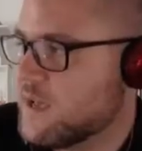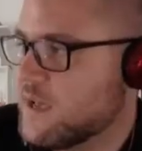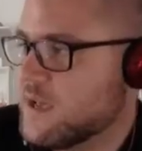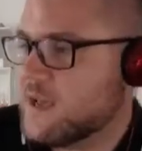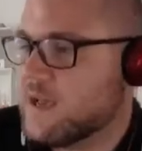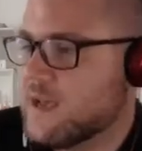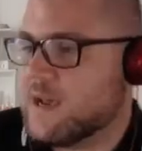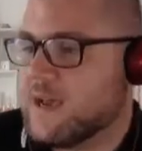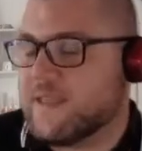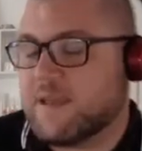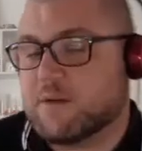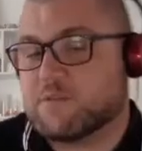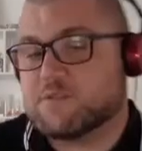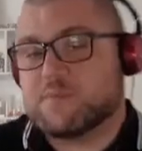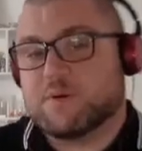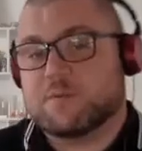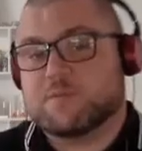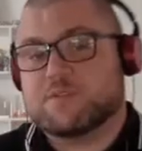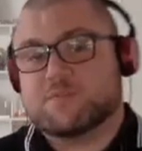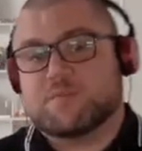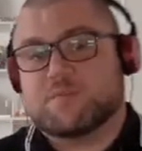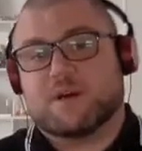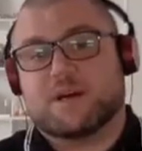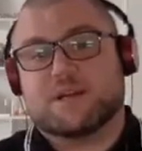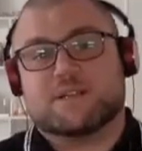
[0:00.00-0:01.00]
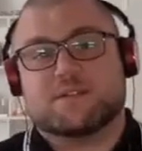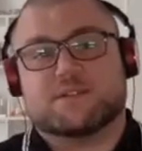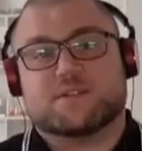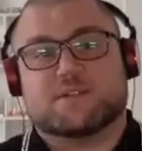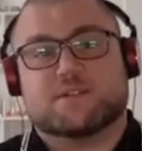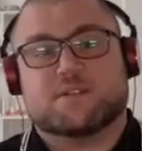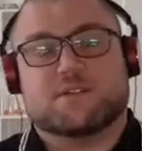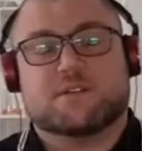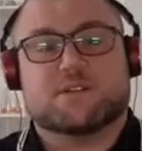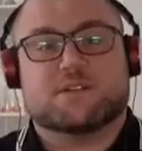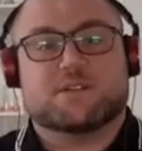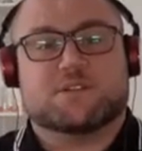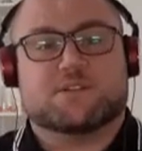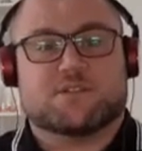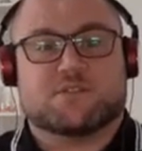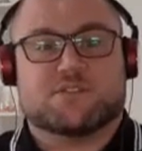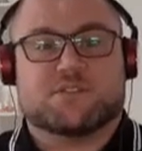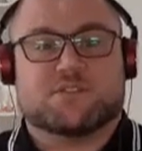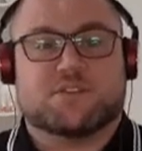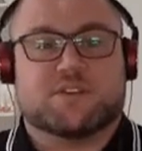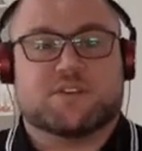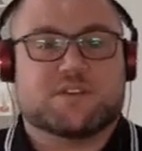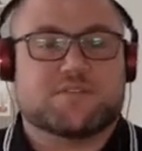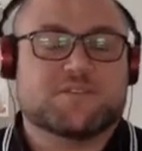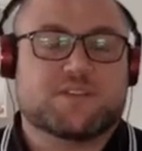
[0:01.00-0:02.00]
and that was published by
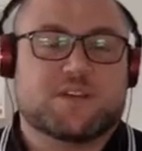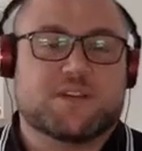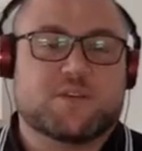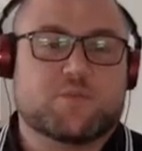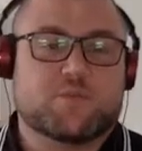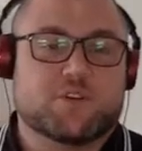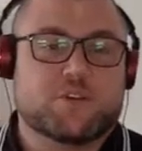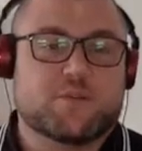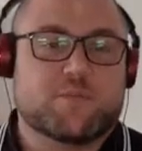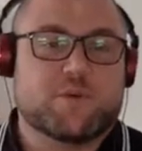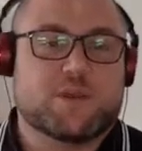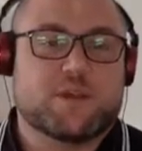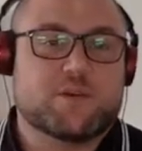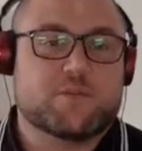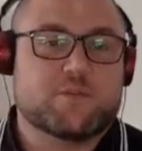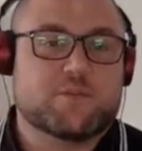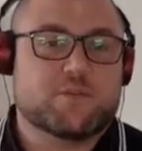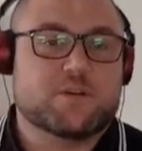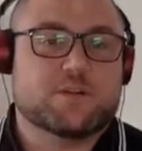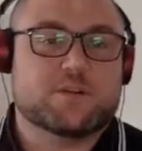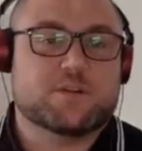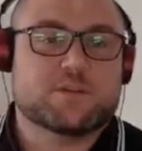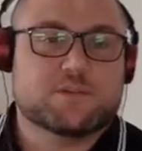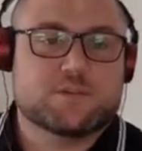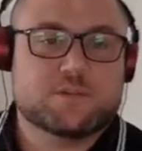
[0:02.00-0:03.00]
Dostoevsky Wannabe, who are